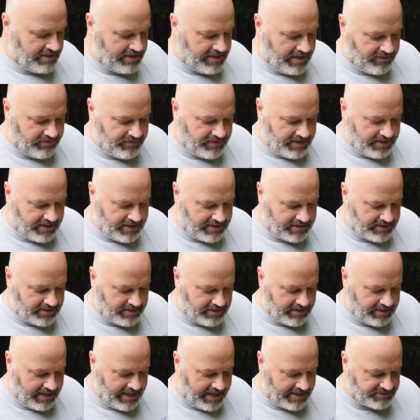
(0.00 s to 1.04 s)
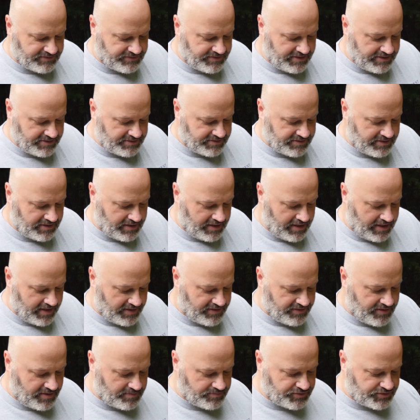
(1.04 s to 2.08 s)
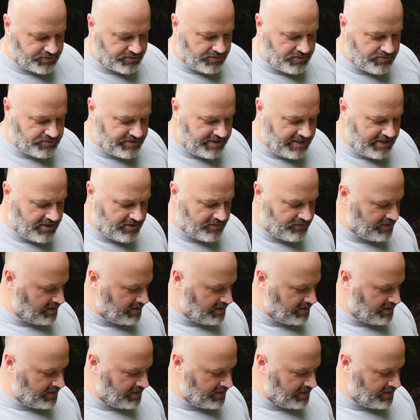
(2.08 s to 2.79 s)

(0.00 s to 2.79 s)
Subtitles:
and then it has these thumb screws here